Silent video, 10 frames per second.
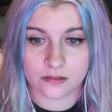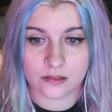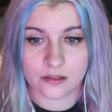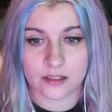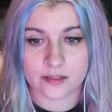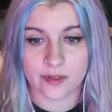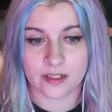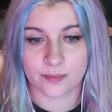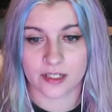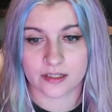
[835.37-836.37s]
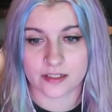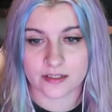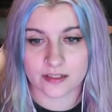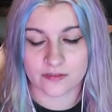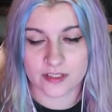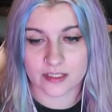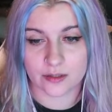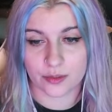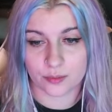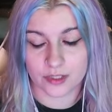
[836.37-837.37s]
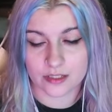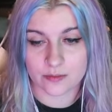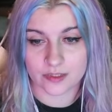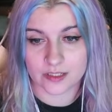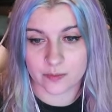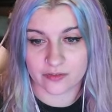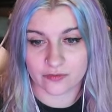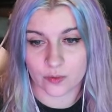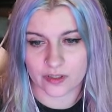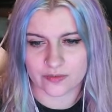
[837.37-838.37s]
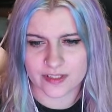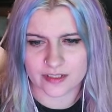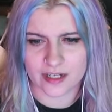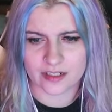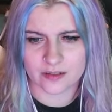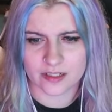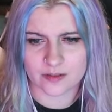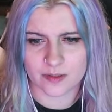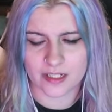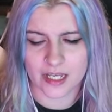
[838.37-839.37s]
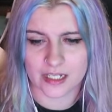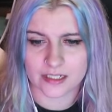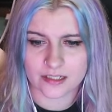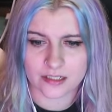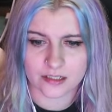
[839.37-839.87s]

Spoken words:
let's go ahead and mark this. If this is a 3, this would need to be a 4. If it's a 9, it'd need to be an 8.